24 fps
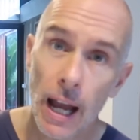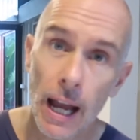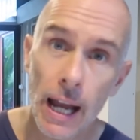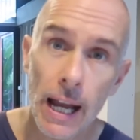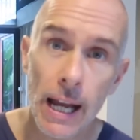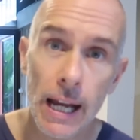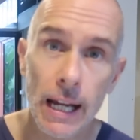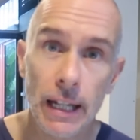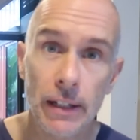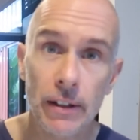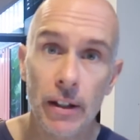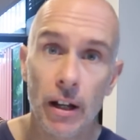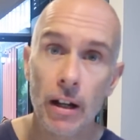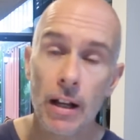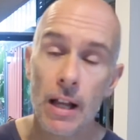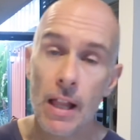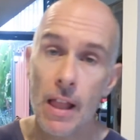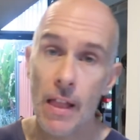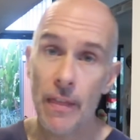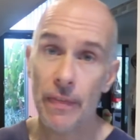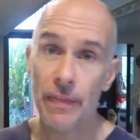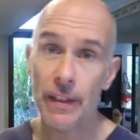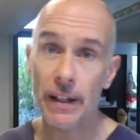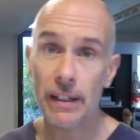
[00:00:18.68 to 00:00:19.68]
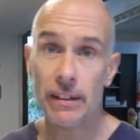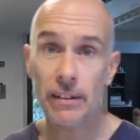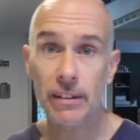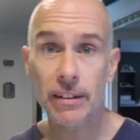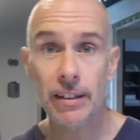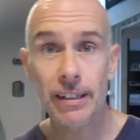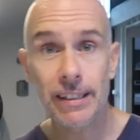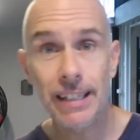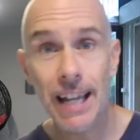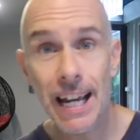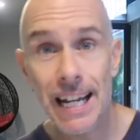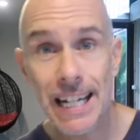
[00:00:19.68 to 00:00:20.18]
and that
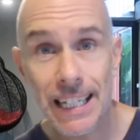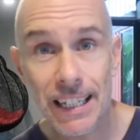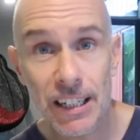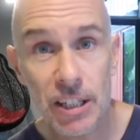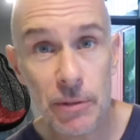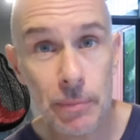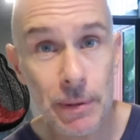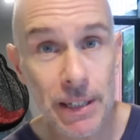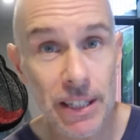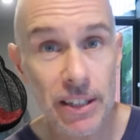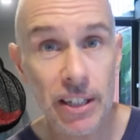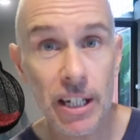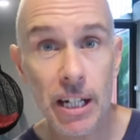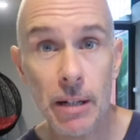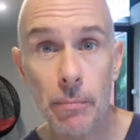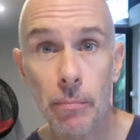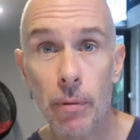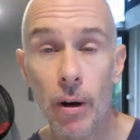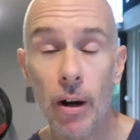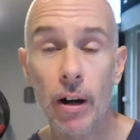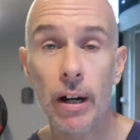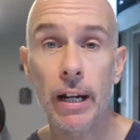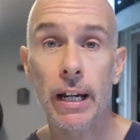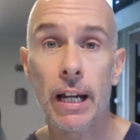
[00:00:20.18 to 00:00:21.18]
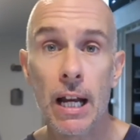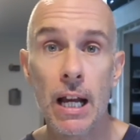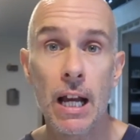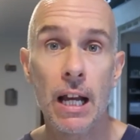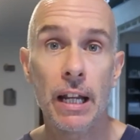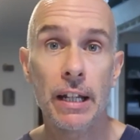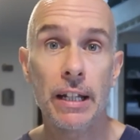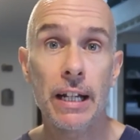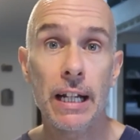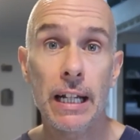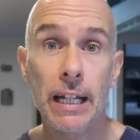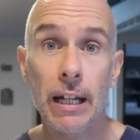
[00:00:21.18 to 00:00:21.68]
to date has been seen by
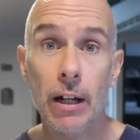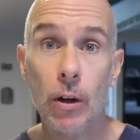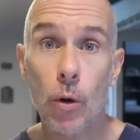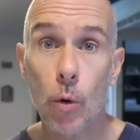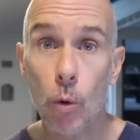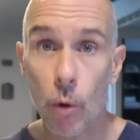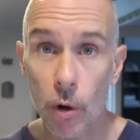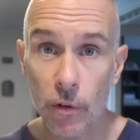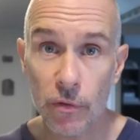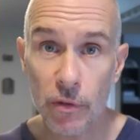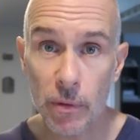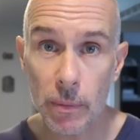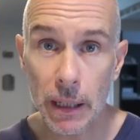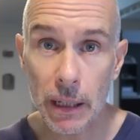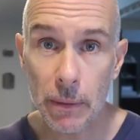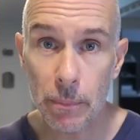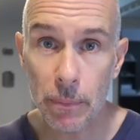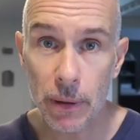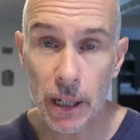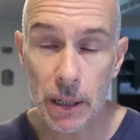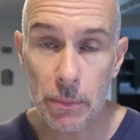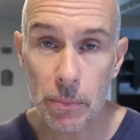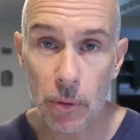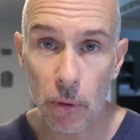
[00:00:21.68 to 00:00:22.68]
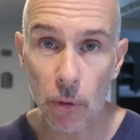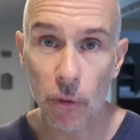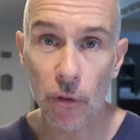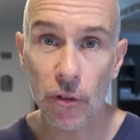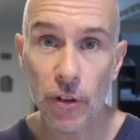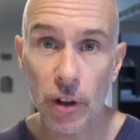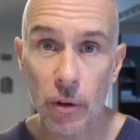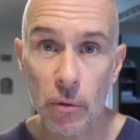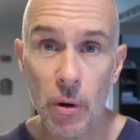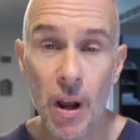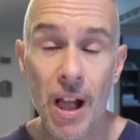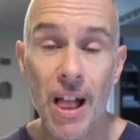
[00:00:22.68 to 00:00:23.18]
nearly 250,000 people.
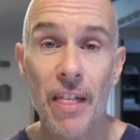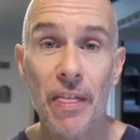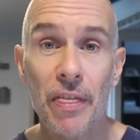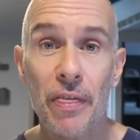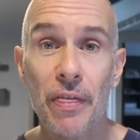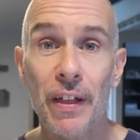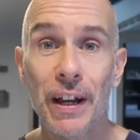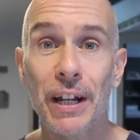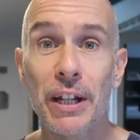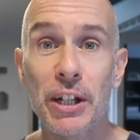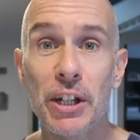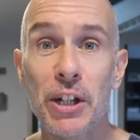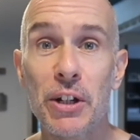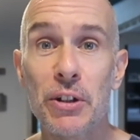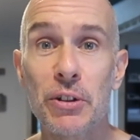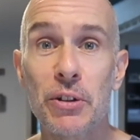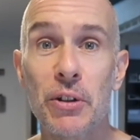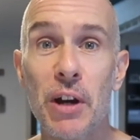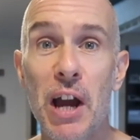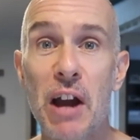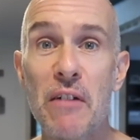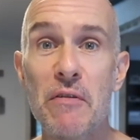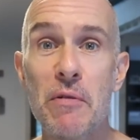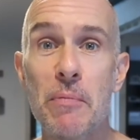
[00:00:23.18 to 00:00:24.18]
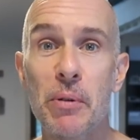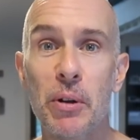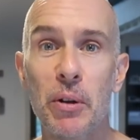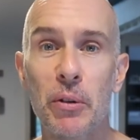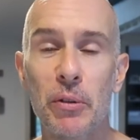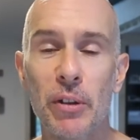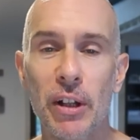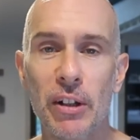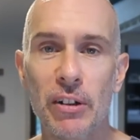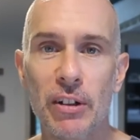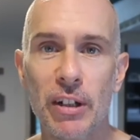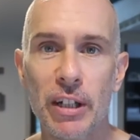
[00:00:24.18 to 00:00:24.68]
So thank you to everybody
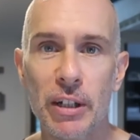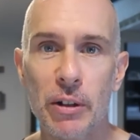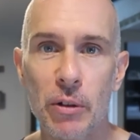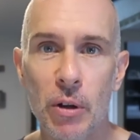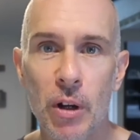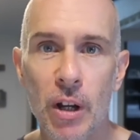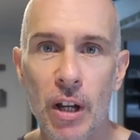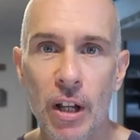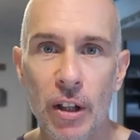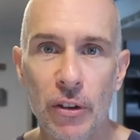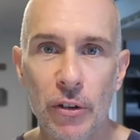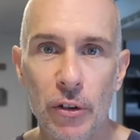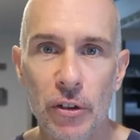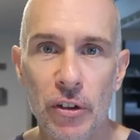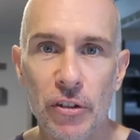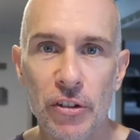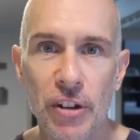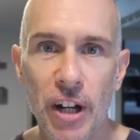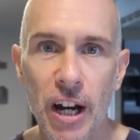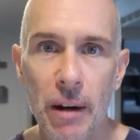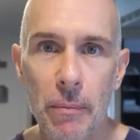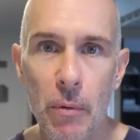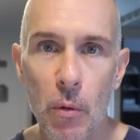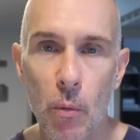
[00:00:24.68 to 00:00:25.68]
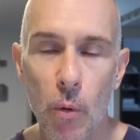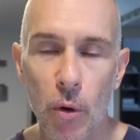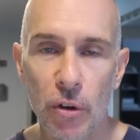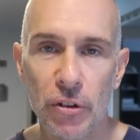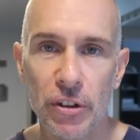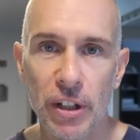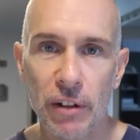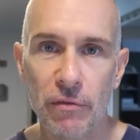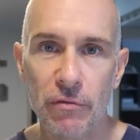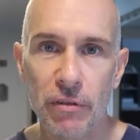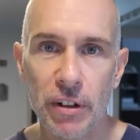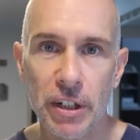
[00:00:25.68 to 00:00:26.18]
who's actually took the time and
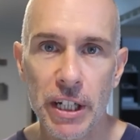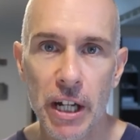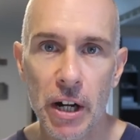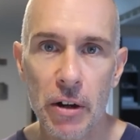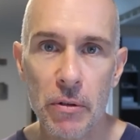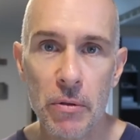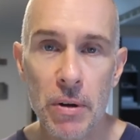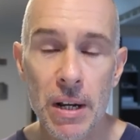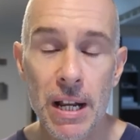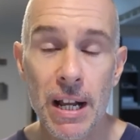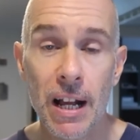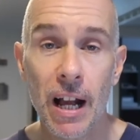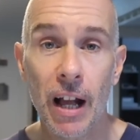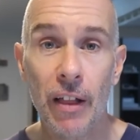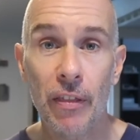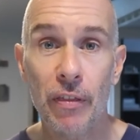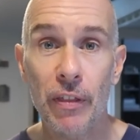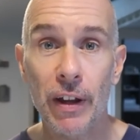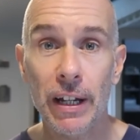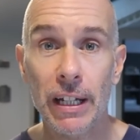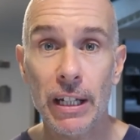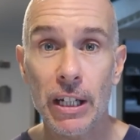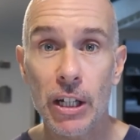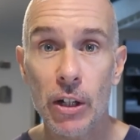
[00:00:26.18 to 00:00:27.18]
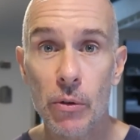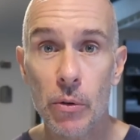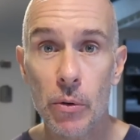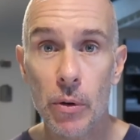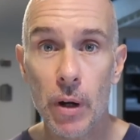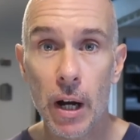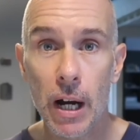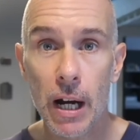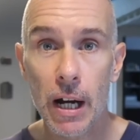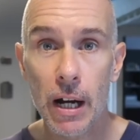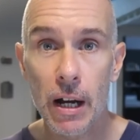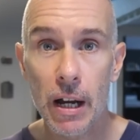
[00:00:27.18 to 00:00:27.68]
watched that video, and thank
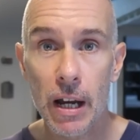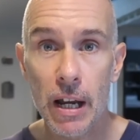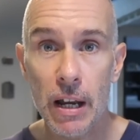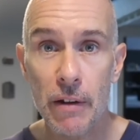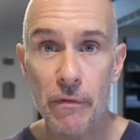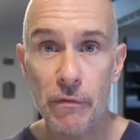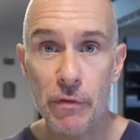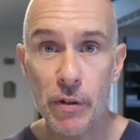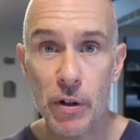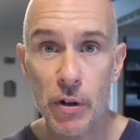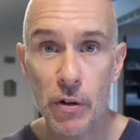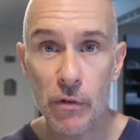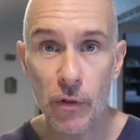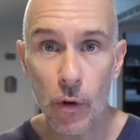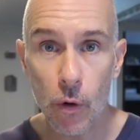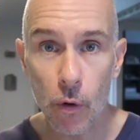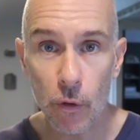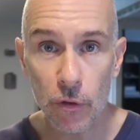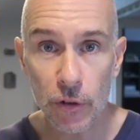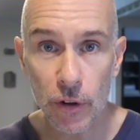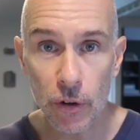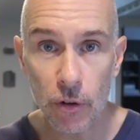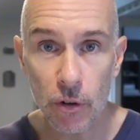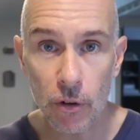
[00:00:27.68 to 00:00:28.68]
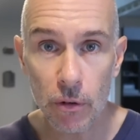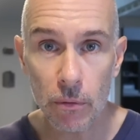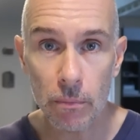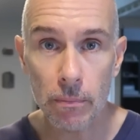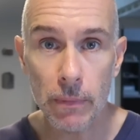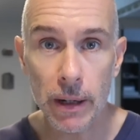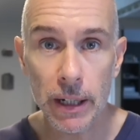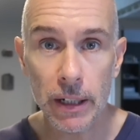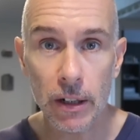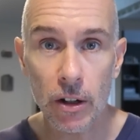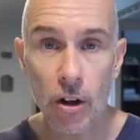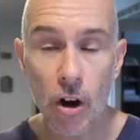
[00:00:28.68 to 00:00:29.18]
you if you've also
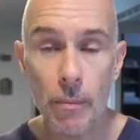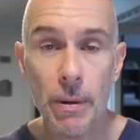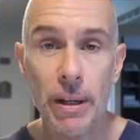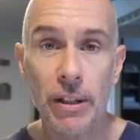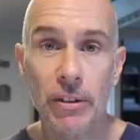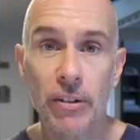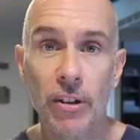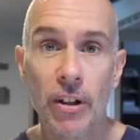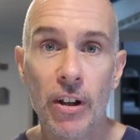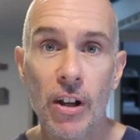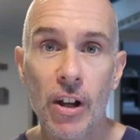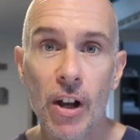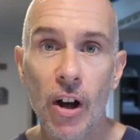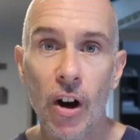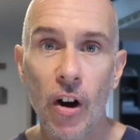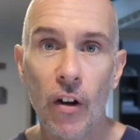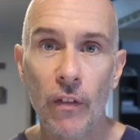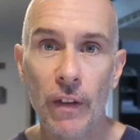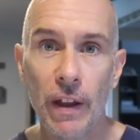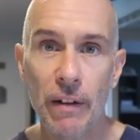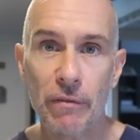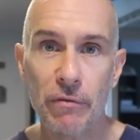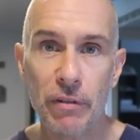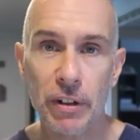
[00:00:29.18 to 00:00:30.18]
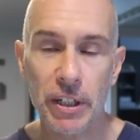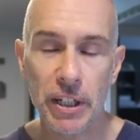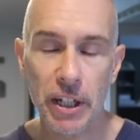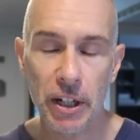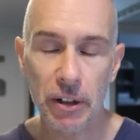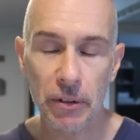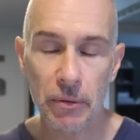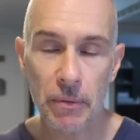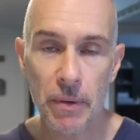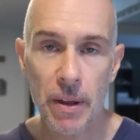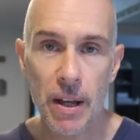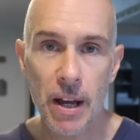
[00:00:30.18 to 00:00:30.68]
made a comment on that
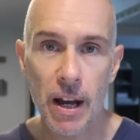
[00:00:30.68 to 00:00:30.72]
video.